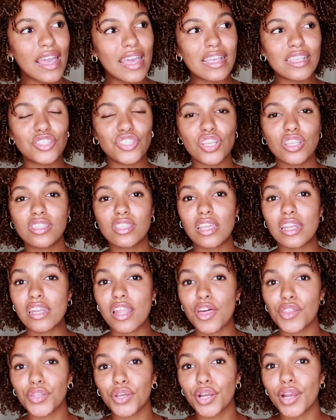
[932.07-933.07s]
is just
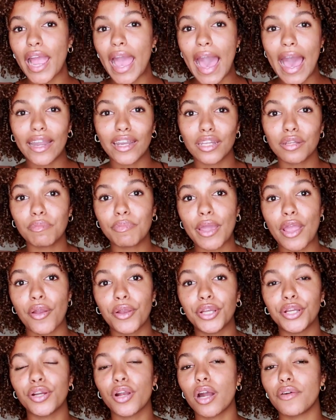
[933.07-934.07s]
another added
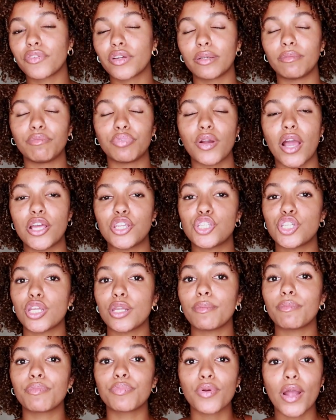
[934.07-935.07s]
barrier of
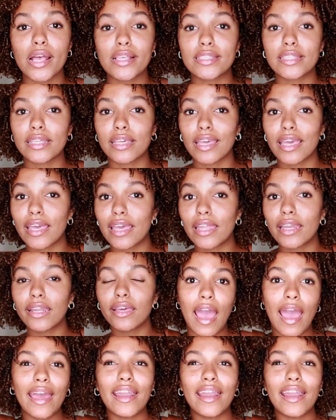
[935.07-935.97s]
compression pressing in and,